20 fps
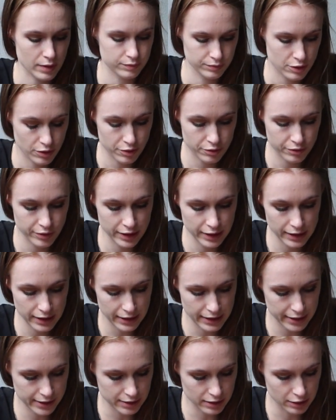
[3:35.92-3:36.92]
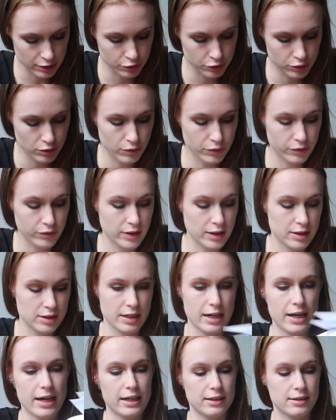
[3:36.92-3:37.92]
So I really like the look of these
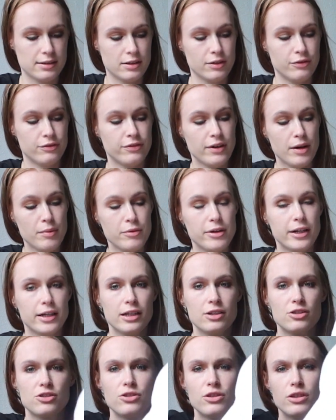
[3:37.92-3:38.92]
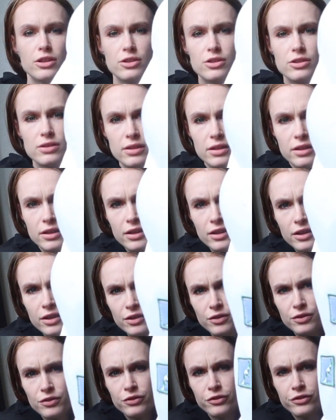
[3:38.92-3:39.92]
hats. The fabric is just
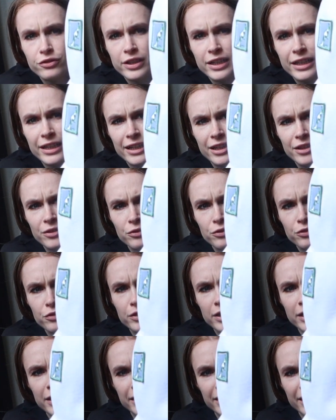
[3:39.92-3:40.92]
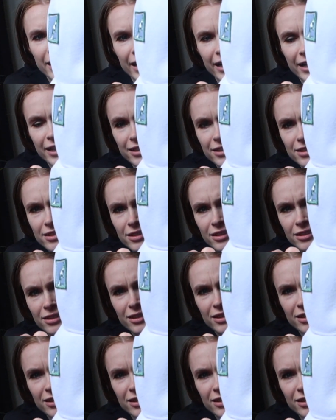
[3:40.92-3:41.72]
really, really nice.